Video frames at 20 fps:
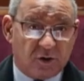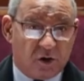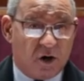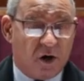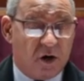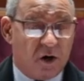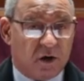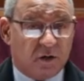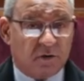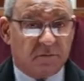
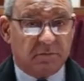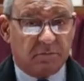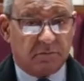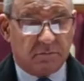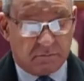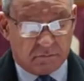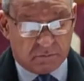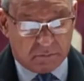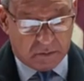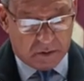gone,
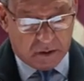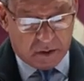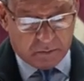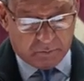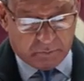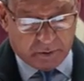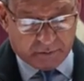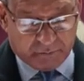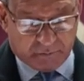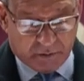
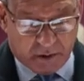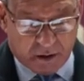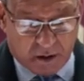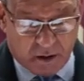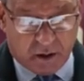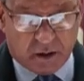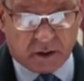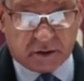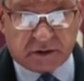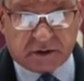but they
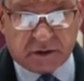are